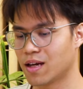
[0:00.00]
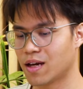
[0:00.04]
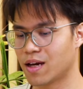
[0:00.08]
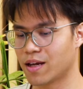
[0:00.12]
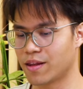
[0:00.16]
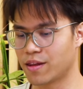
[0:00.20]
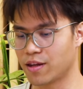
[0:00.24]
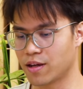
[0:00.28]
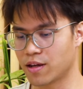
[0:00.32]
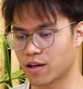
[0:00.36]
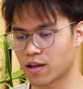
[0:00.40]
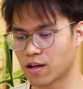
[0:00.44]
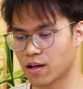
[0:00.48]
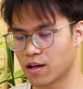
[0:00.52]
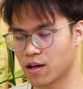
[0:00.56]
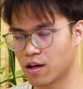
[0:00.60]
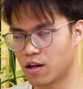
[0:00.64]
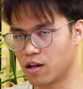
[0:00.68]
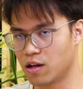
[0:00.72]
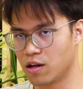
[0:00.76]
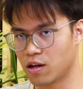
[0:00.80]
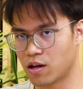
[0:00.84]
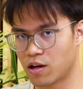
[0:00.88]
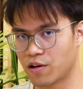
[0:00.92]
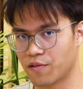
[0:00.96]
I think
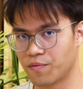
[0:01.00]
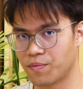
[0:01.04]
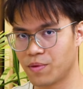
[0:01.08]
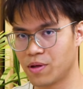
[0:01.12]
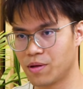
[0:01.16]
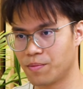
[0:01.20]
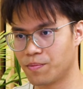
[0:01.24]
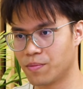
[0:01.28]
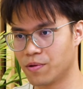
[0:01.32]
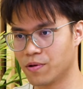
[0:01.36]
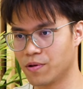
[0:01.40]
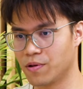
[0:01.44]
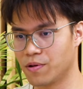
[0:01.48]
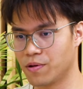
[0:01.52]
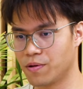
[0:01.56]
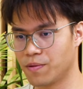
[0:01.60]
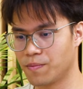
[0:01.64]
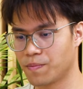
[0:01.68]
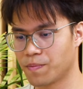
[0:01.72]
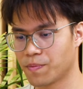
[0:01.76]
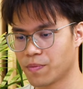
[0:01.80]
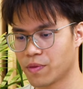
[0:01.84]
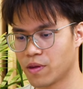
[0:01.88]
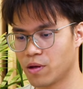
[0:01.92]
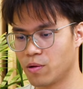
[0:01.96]
a lot of people
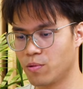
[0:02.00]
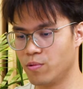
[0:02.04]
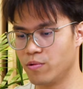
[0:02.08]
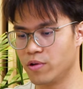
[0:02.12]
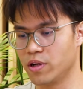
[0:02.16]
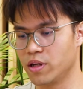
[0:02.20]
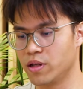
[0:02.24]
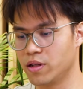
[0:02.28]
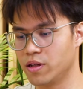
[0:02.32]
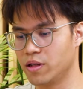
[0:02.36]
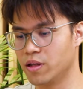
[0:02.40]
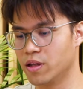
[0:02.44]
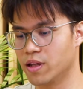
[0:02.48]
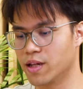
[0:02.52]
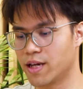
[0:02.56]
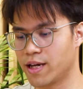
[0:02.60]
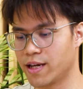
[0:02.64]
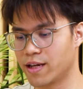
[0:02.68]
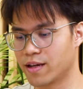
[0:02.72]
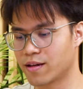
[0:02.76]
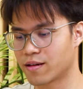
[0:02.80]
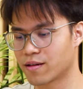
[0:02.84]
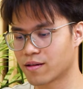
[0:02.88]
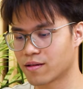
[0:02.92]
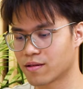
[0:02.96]
really
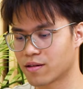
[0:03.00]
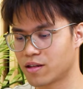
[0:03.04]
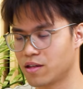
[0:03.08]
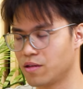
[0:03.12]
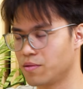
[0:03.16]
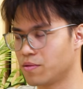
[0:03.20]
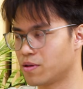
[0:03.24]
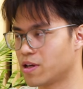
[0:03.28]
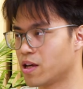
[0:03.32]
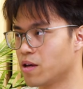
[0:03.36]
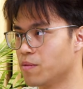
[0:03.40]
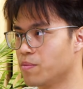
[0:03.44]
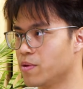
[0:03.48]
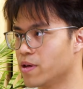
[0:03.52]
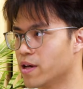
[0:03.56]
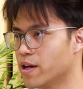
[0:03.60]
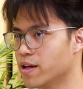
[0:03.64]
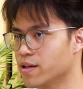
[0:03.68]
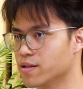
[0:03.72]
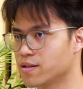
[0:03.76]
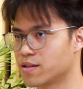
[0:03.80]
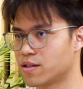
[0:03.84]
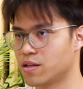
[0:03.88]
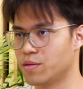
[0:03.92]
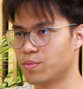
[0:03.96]
like
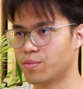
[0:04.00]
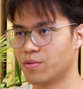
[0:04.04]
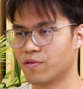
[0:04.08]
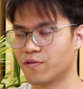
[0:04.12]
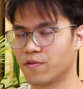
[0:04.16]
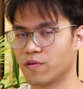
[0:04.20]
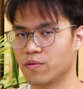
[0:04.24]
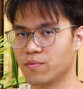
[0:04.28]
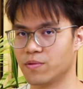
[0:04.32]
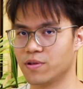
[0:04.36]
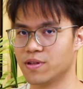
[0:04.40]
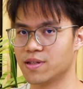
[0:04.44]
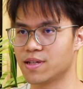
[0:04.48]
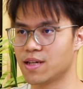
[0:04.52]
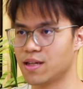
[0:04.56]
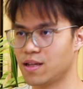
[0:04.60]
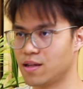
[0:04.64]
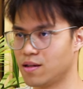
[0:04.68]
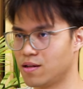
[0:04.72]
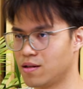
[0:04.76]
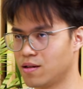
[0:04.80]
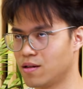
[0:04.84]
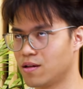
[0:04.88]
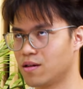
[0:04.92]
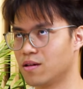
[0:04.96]
KPIs, key performance
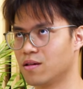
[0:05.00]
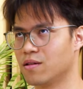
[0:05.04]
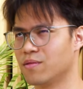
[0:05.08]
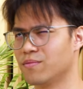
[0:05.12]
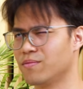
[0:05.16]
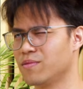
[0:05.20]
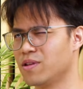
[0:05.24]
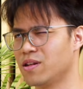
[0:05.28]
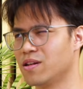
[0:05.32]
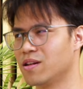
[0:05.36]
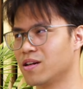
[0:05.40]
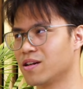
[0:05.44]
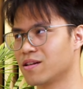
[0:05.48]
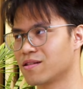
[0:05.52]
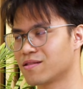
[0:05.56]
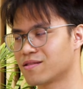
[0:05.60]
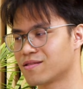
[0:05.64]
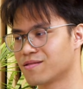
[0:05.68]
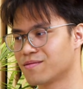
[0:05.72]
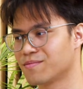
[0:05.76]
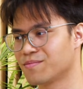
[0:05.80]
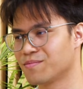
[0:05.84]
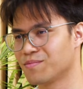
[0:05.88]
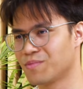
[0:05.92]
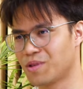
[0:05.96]
index.